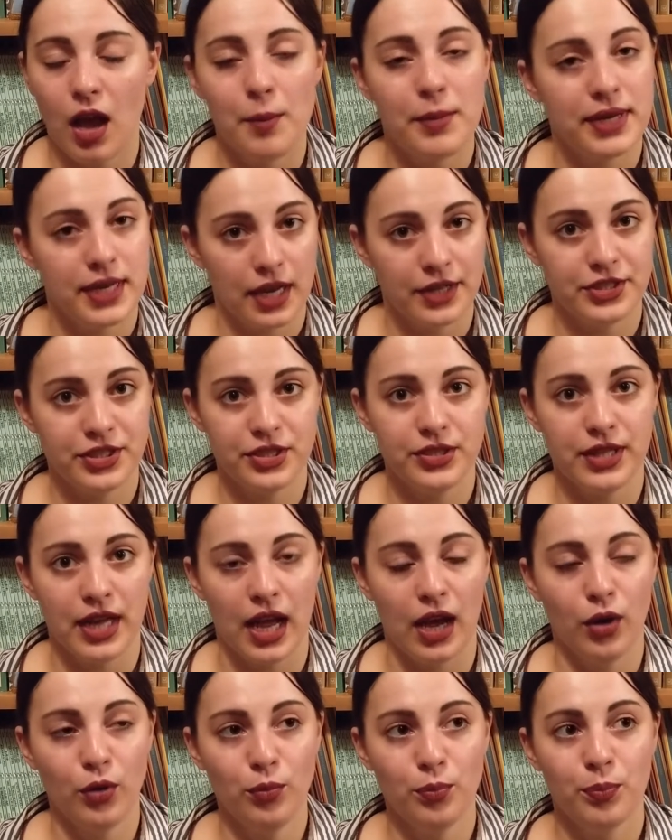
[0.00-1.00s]
I mean, I do
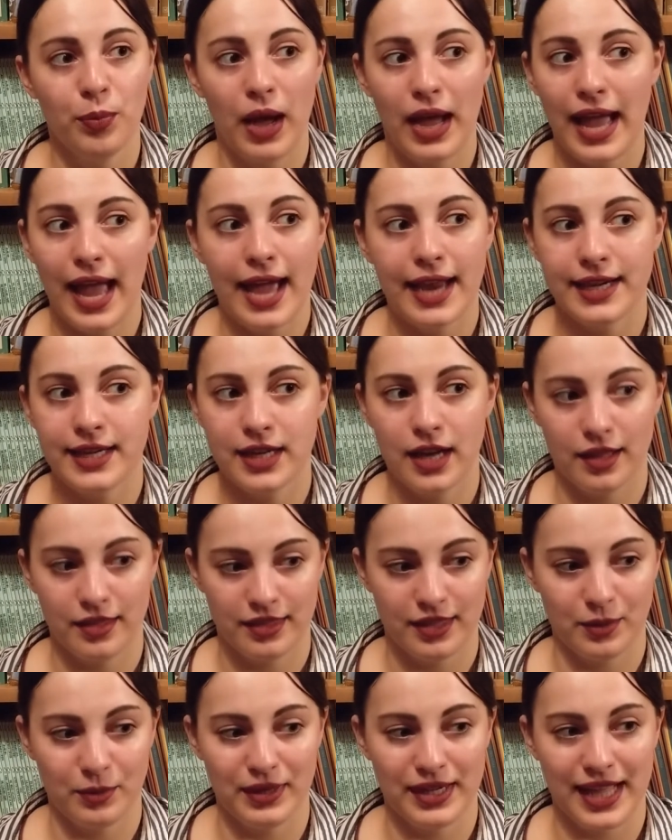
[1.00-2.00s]
now, but I had
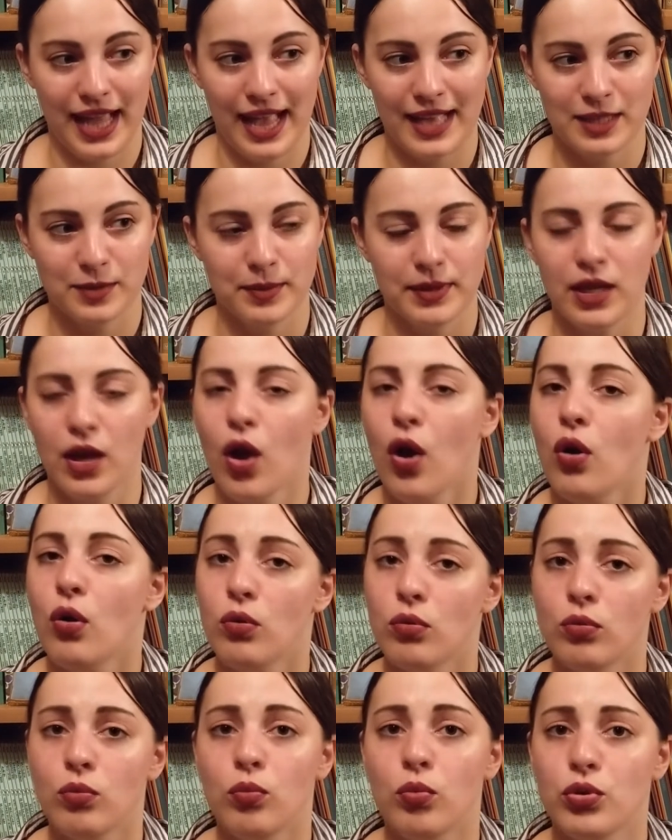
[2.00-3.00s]
nothing when he asked me,
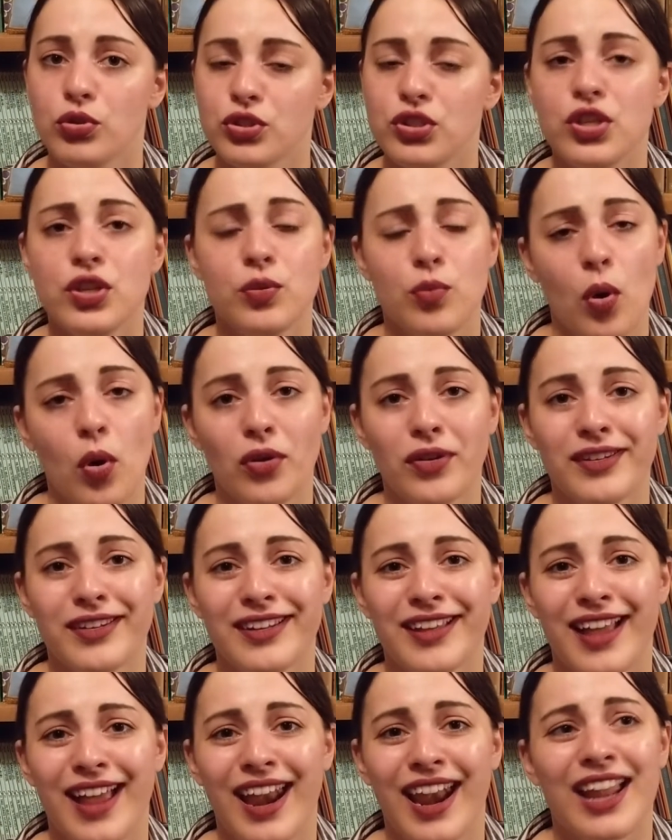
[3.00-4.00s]
oh, what do you want?
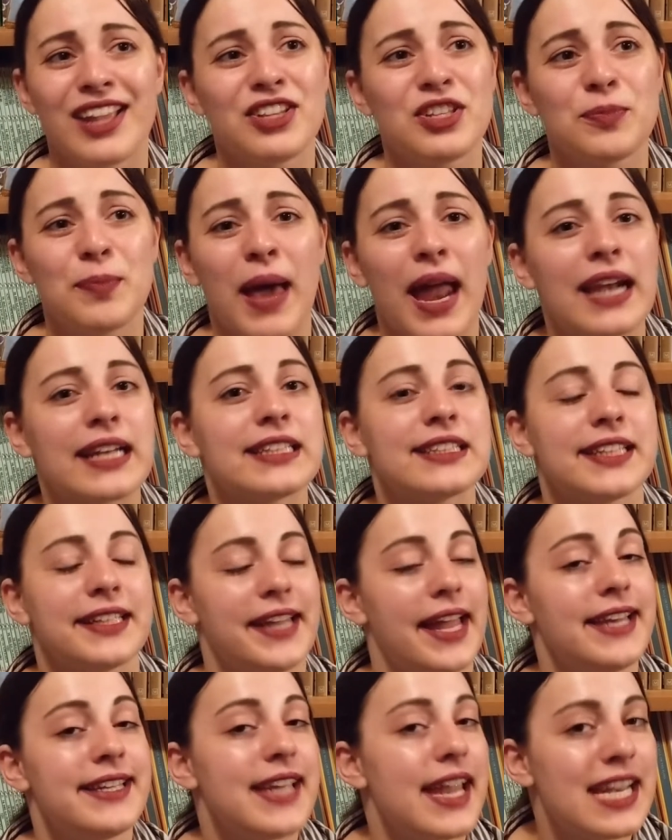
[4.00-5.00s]
And I just panicked and
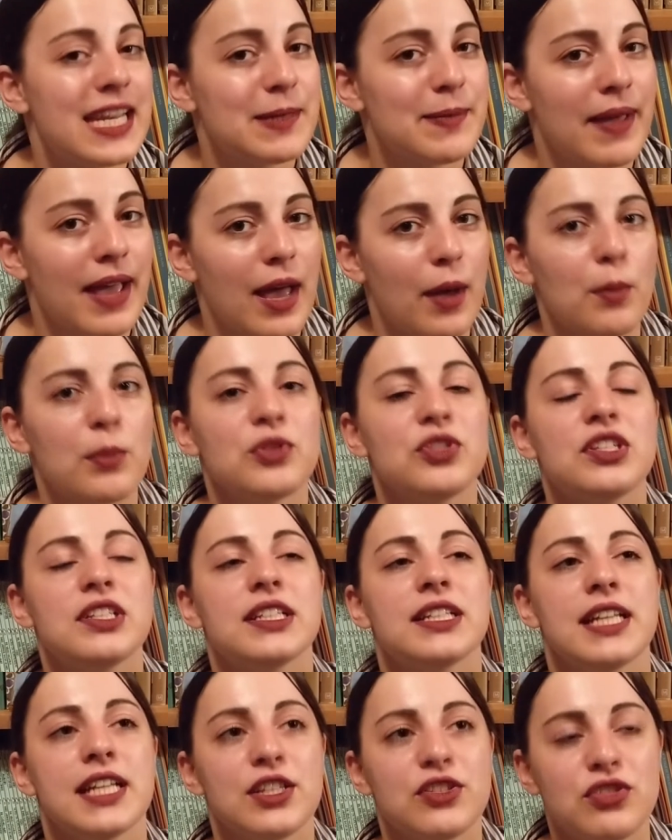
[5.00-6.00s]
said, a teddy bear, which
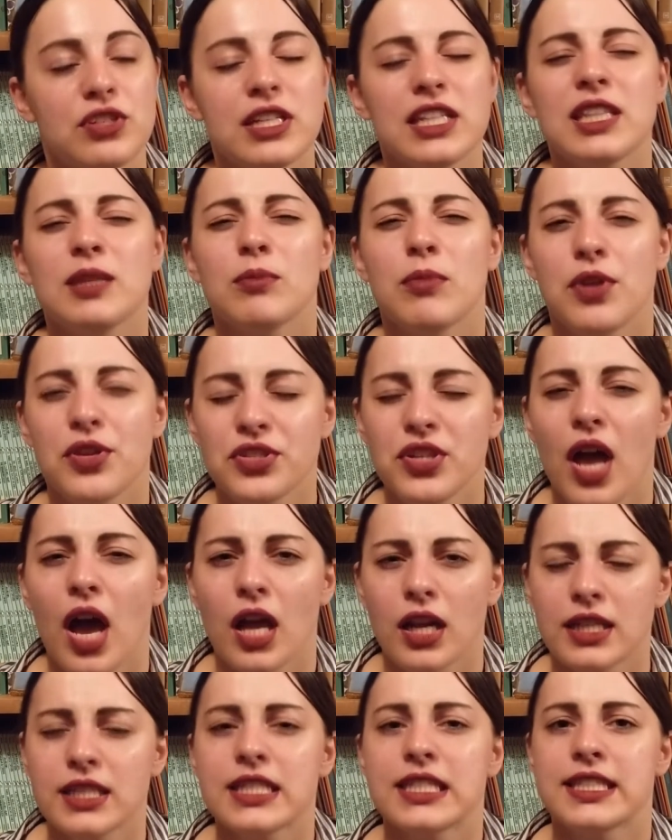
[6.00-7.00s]
is literally the most
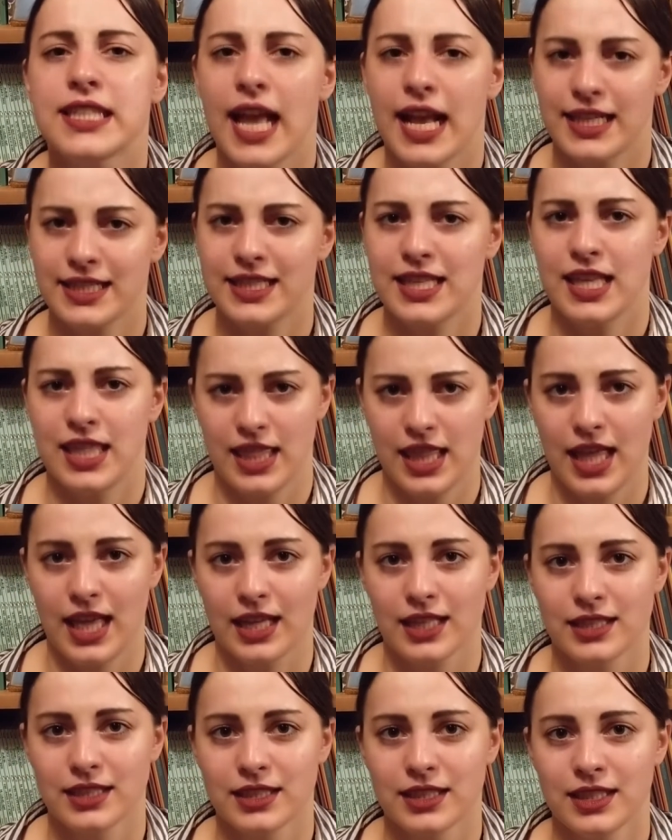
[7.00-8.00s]
unsexy
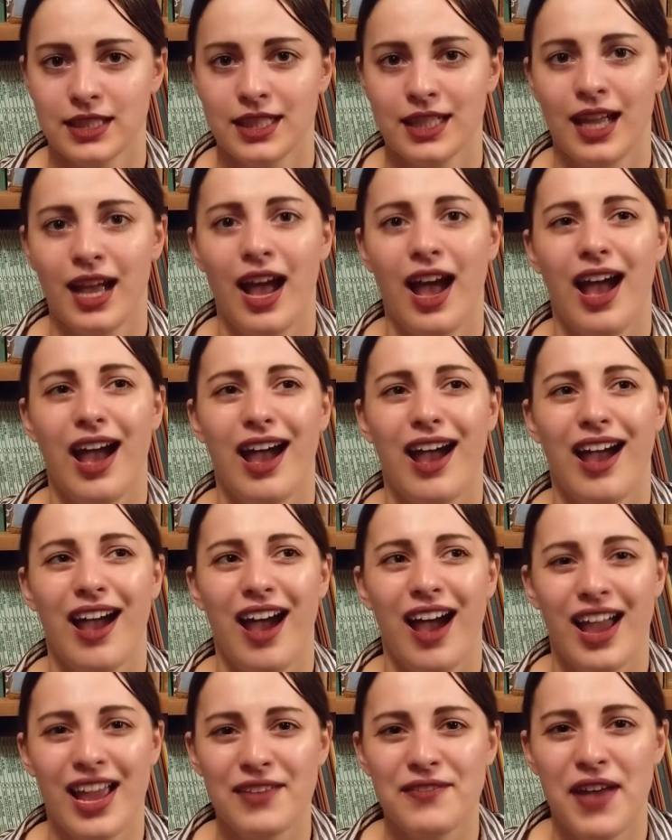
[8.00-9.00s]
thing
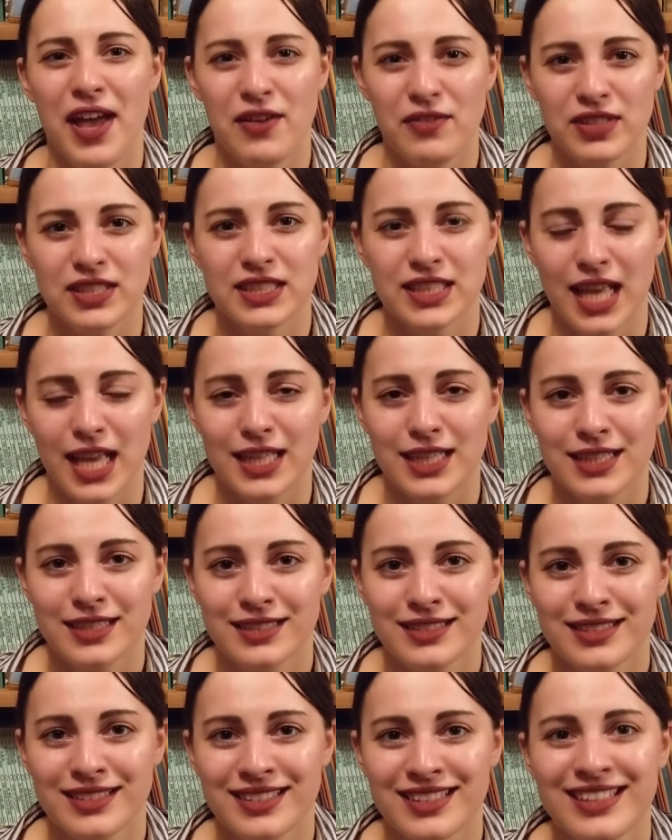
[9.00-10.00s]
I have ever said.
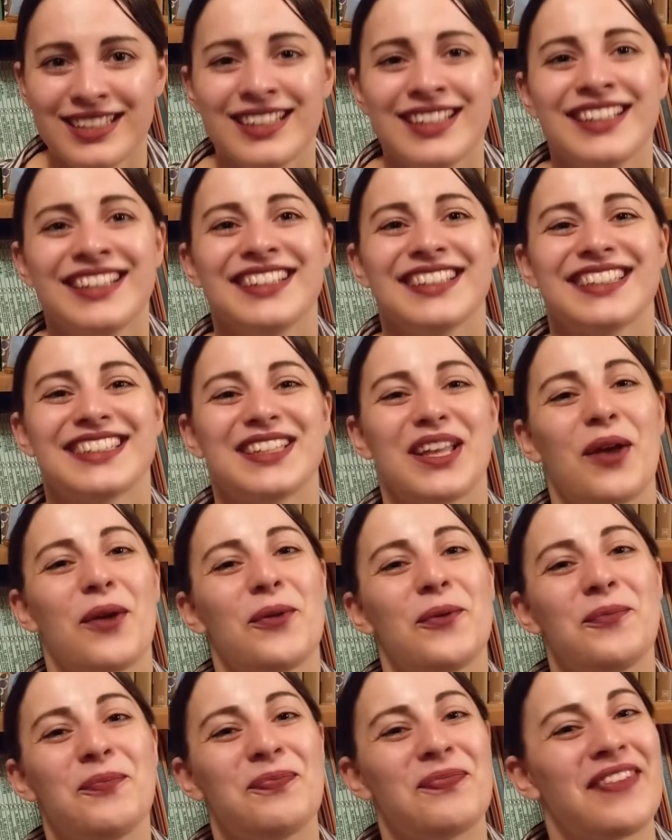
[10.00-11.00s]
So,